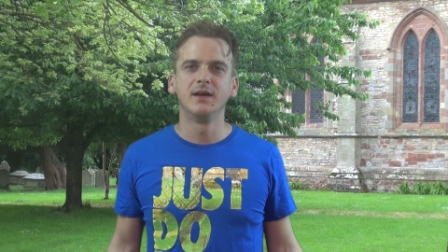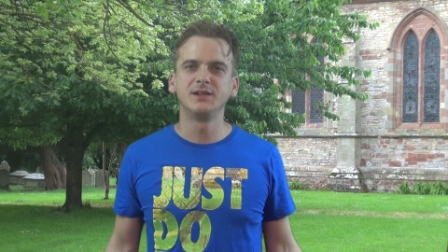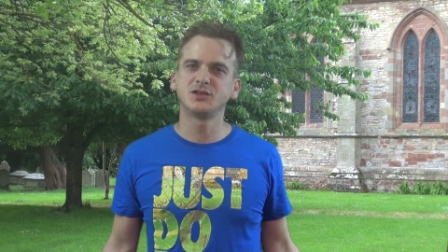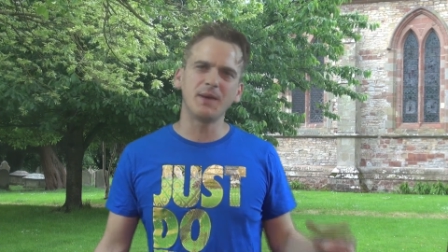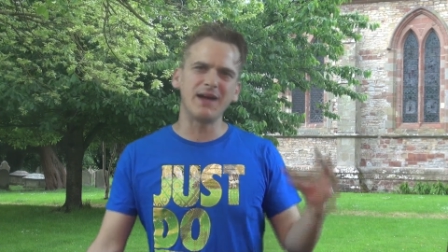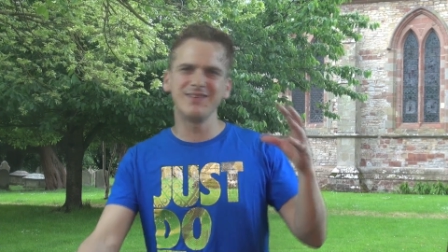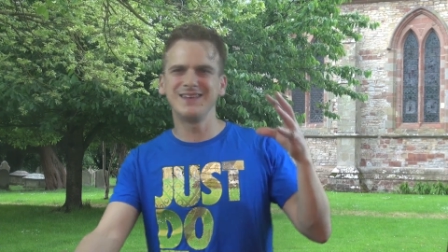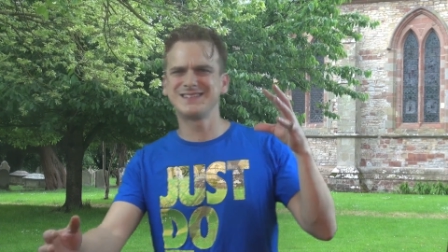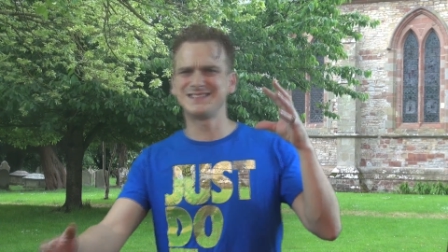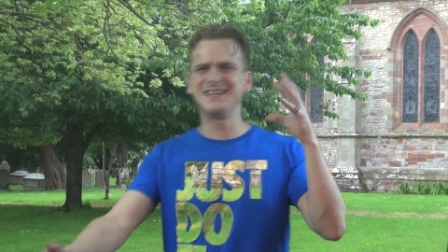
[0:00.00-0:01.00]
And stop having
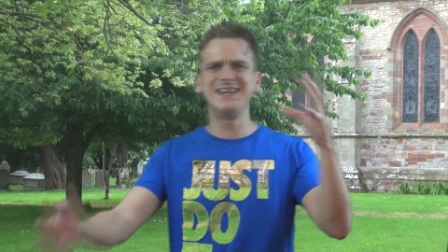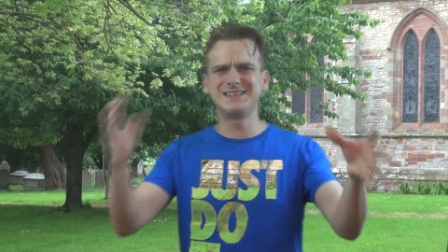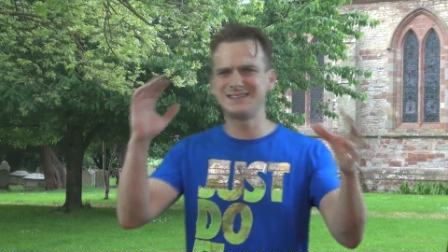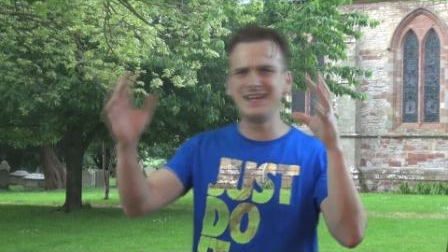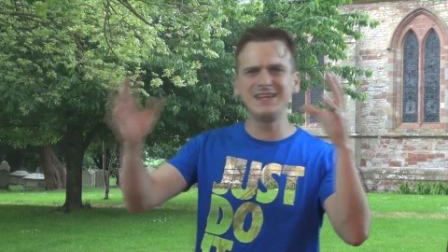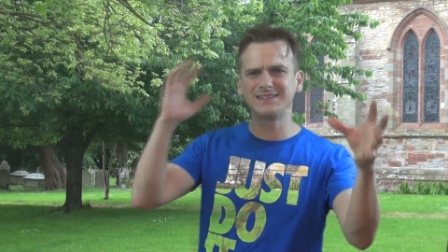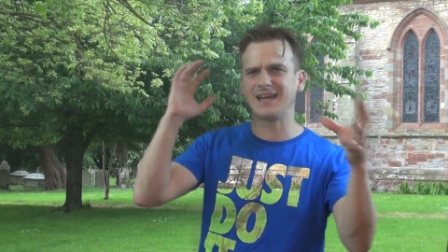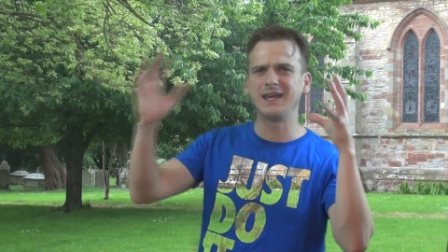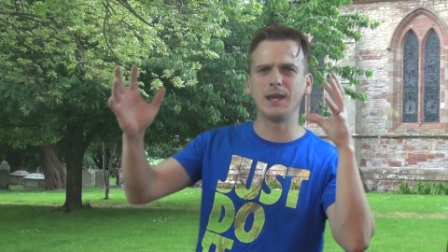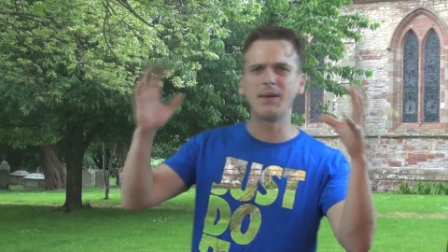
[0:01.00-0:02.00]
this silly
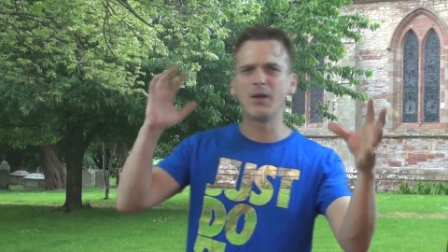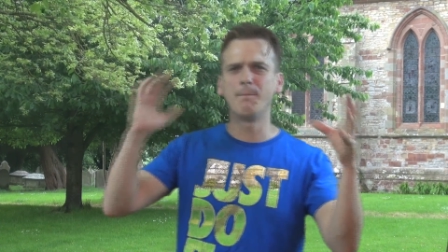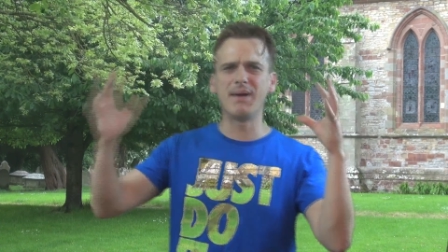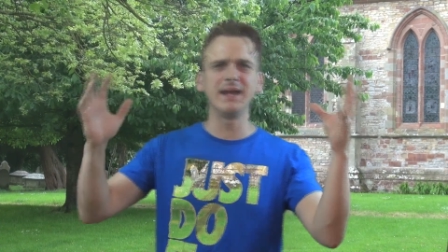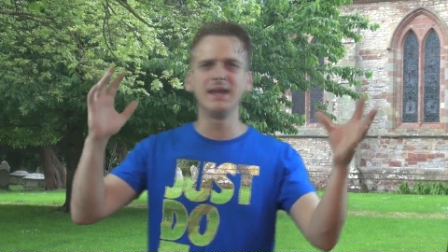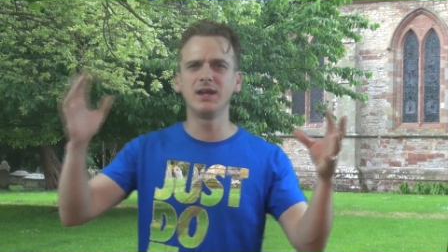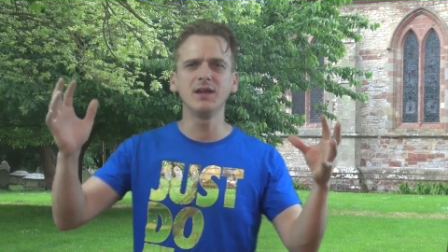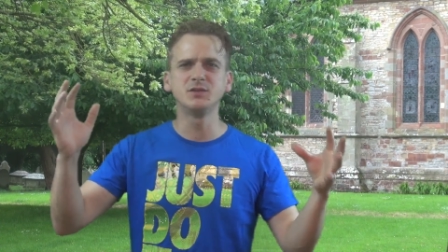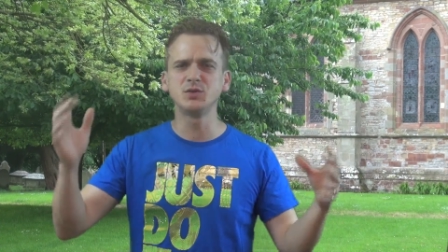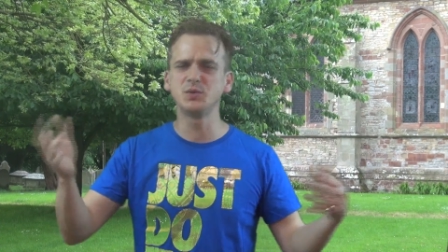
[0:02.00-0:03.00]
tilly-tally about banning
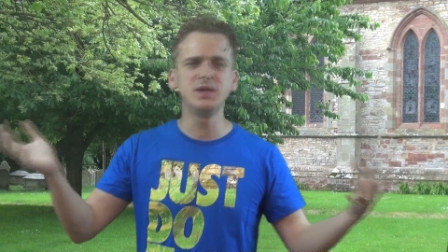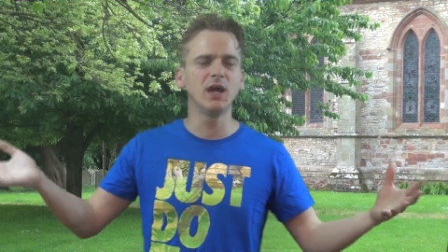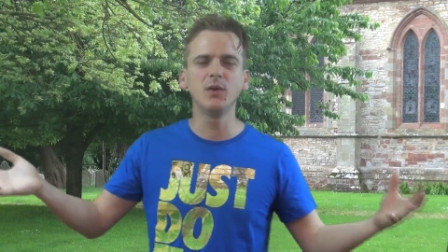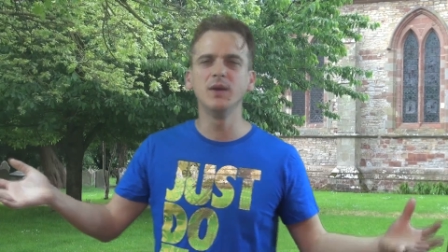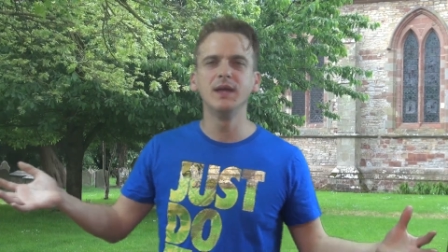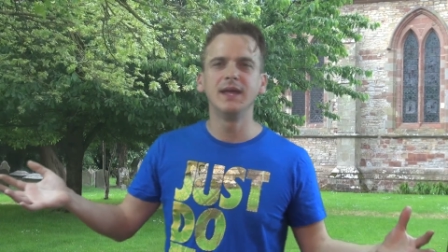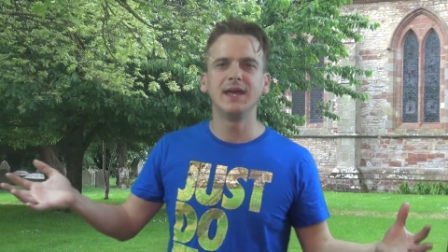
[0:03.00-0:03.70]
guns, which we know